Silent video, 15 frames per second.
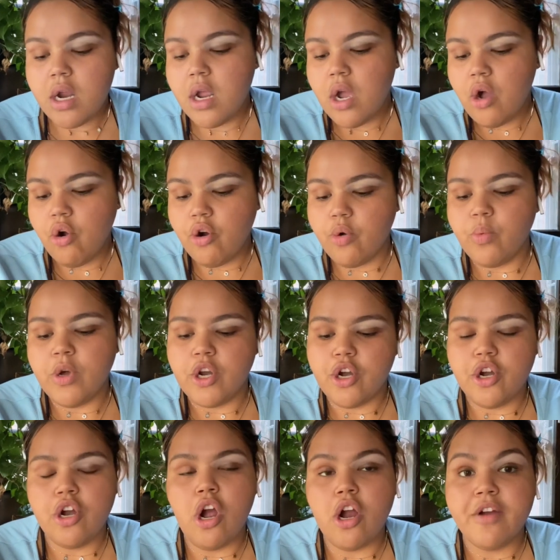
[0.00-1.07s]
or one of
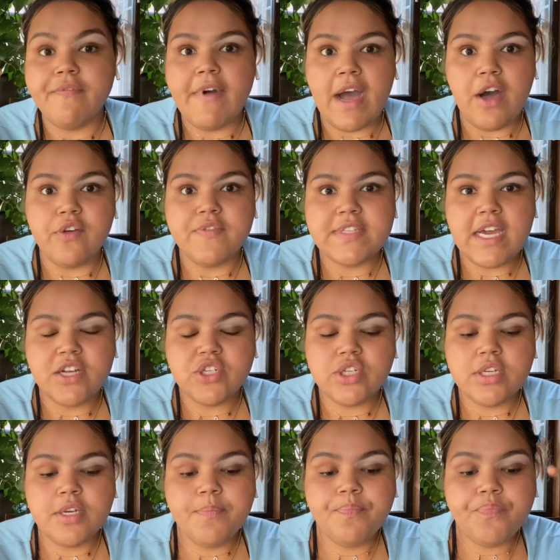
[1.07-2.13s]
her heart valves
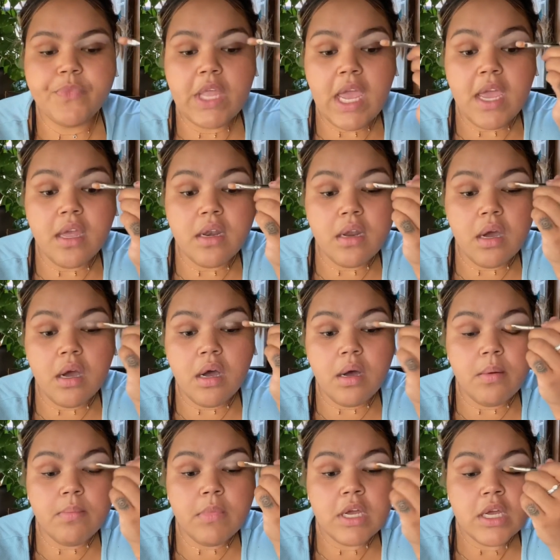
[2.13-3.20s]
actually.
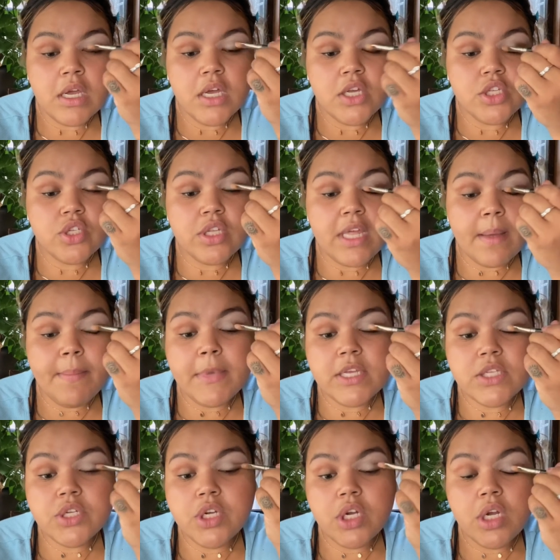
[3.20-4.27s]
And so that
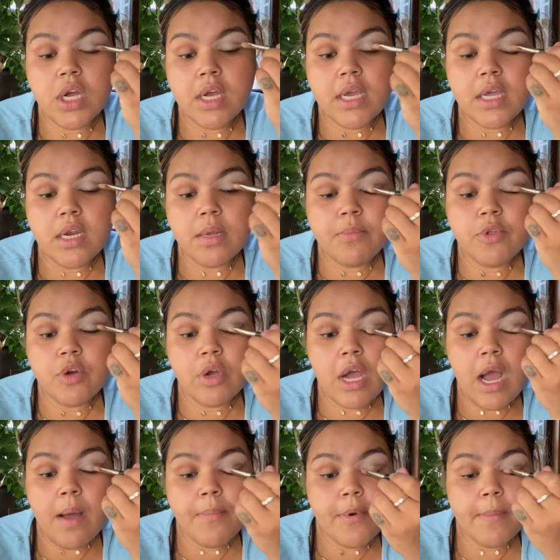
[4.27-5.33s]
makes her, again,
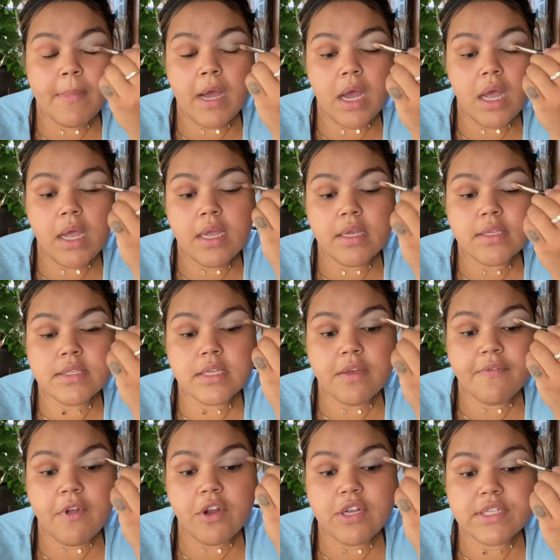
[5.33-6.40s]
immunocompromised, like
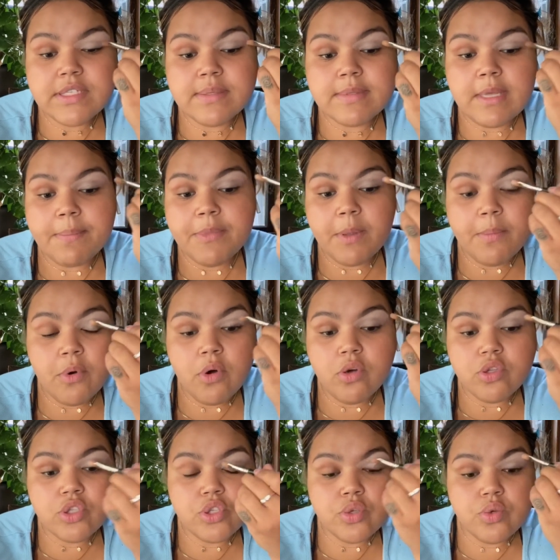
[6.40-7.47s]
very susceptible
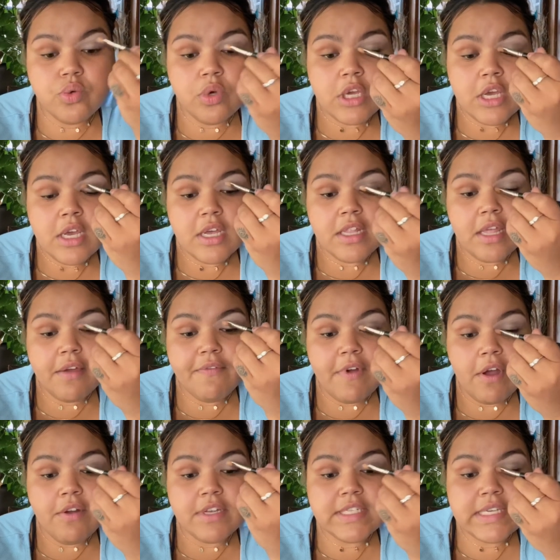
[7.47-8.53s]
to that
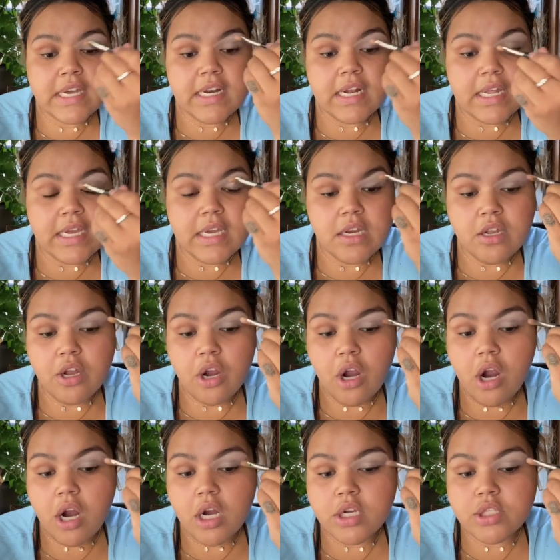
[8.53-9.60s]
virus kind of like hitting her
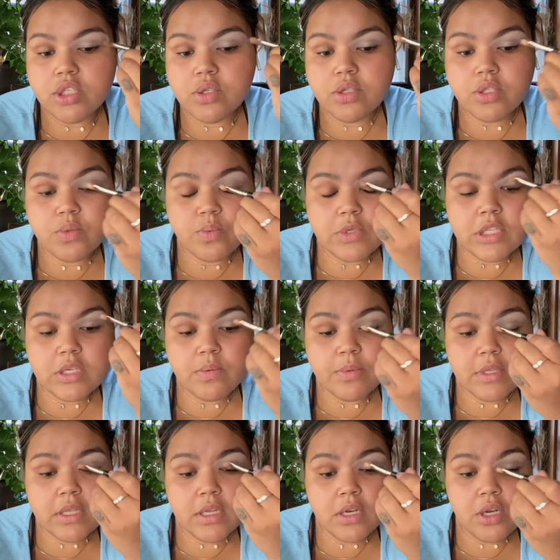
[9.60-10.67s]
heart. So it's really,
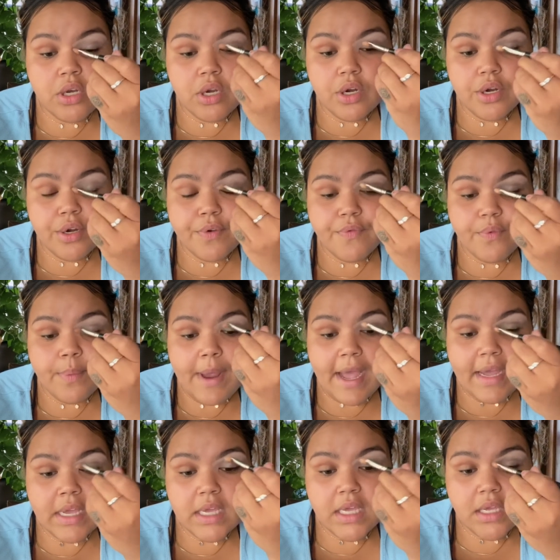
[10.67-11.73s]
really
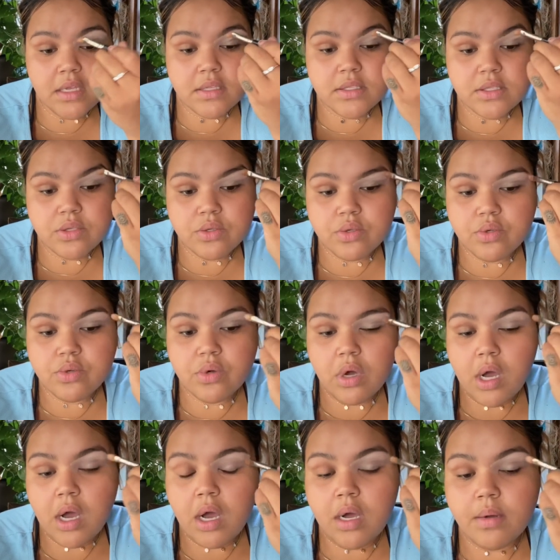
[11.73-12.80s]
nerve-wracking
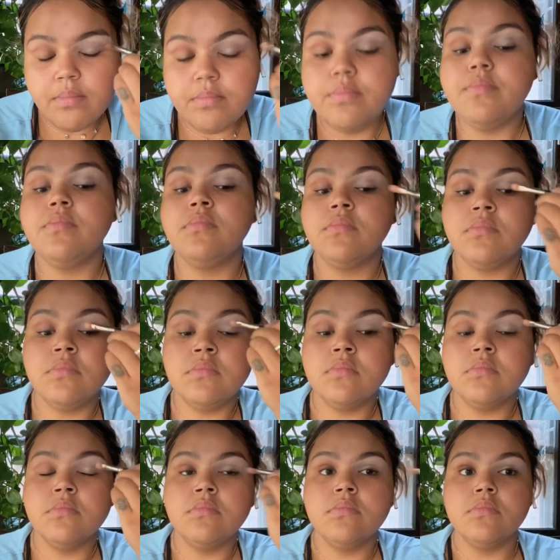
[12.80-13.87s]
to
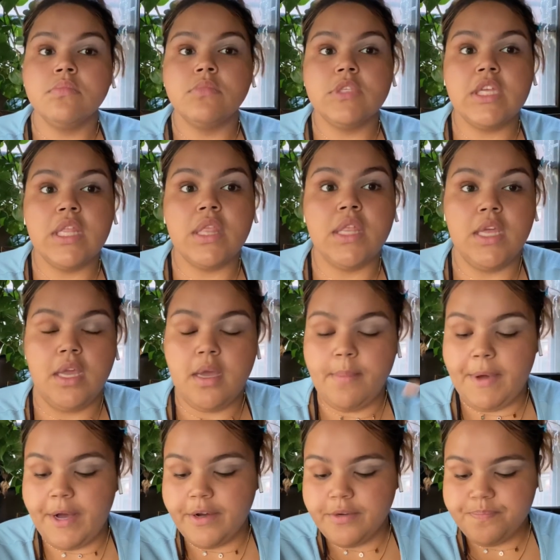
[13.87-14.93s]
think
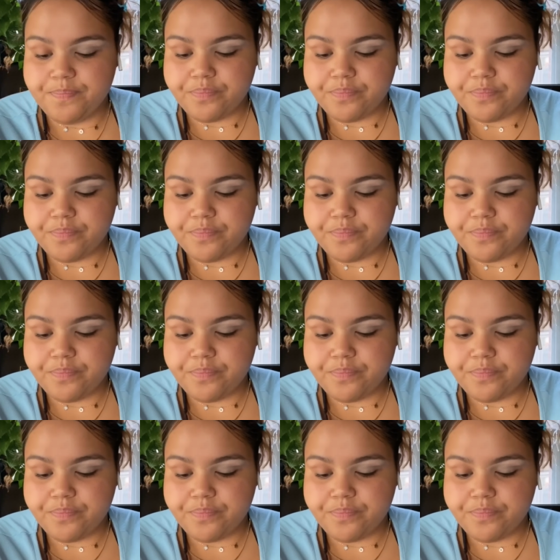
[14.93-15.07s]
about.